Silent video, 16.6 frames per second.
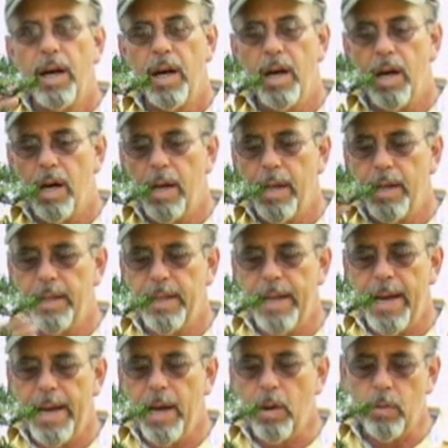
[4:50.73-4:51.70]
and
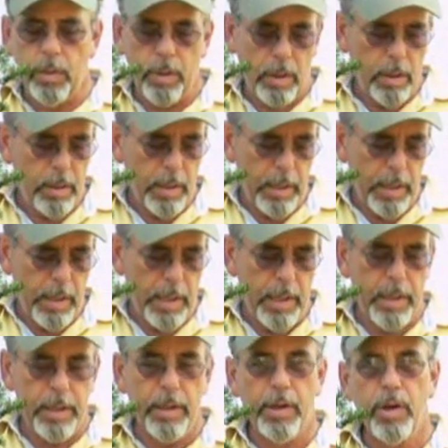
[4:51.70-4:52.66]
down,
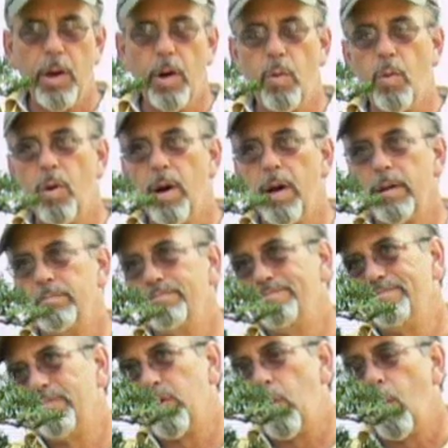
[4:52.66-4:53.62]
and you don't want
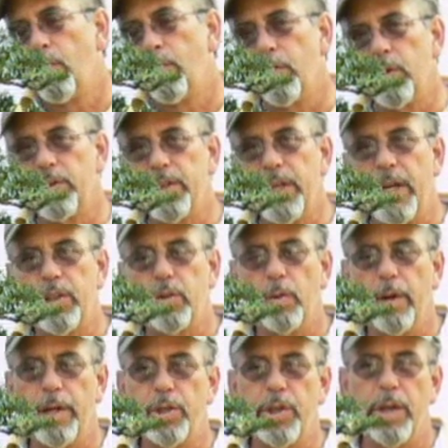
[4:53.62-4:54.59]
over
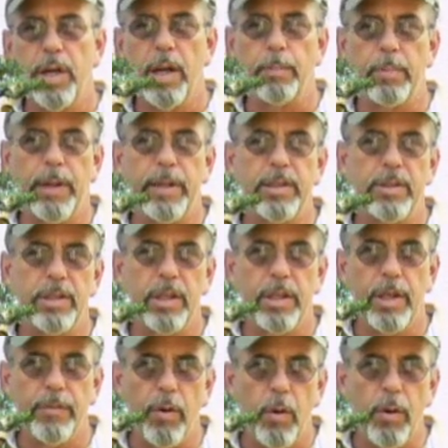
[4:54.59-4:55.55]
saturation on places
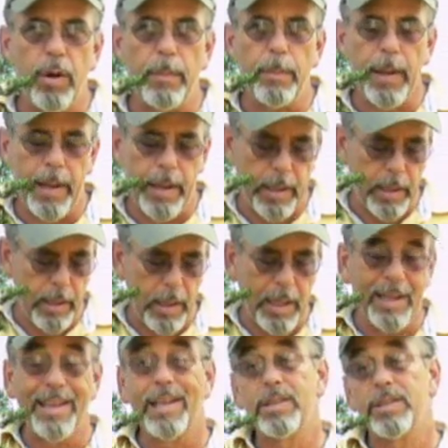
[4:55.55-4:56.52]
that you've already painted,
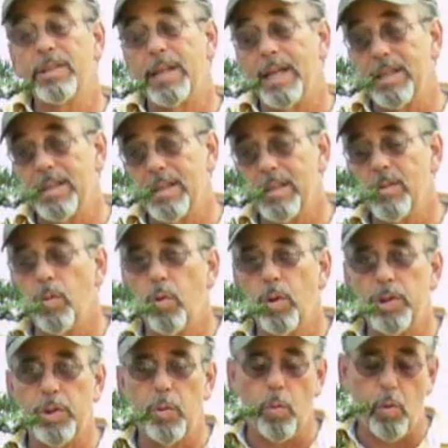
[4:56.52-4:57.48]
unless that's
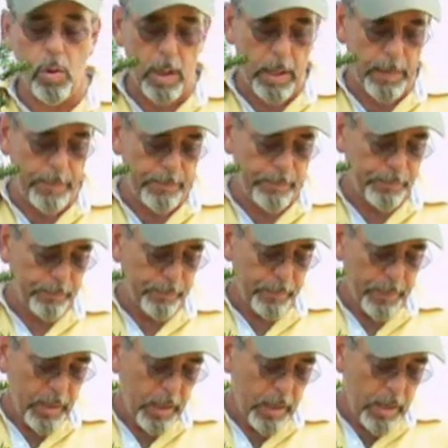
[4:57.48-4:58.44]
what you want.
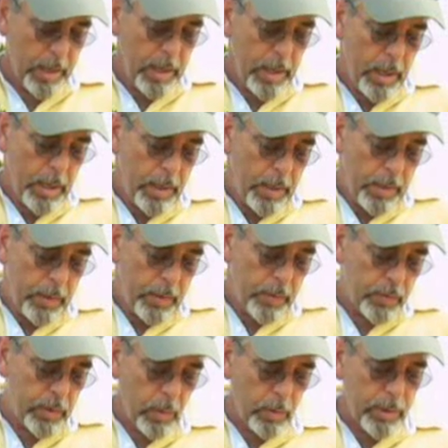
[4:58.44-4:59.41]

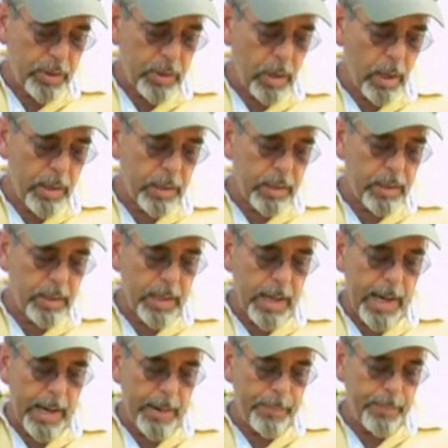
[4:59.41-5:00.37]
So we start at the
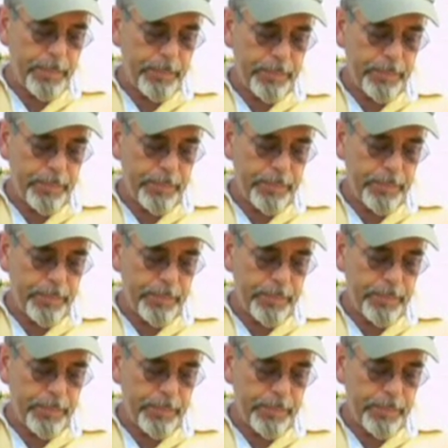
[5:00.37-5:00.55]
top.